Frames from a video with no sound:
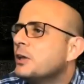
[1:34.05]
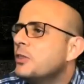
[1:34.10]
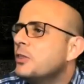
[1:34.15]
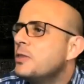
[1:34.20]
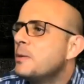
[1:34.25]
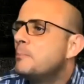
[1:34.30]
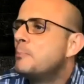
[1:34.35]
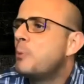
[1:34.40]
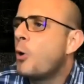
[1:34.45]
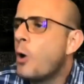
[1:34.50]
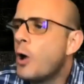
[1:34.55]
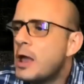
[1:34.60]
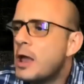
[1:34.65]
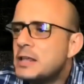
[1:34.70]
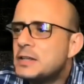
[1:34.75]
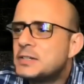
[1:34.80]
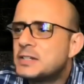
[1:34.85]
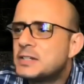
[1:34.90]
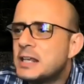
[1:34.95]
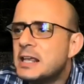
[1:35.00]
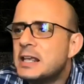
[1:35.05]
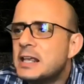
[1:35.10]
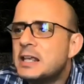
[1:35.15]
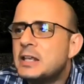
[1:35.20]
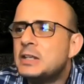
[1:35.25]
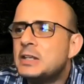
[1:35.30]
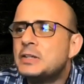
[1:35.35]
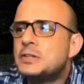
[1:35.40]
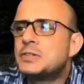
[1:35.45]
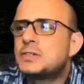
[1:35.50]
The Boys
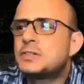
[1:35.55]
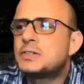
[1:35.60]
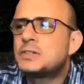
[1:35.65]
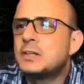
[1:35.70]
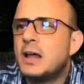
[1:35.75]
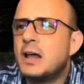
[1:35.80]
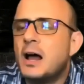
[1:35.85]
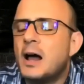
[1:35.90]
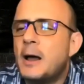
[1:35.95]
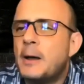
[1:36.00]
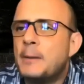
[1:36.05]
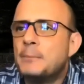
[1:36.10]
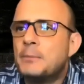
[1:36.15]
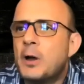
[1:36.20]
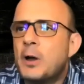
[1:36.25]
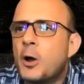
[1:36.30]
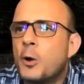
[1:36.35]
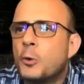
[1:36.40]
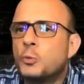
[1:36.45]
is a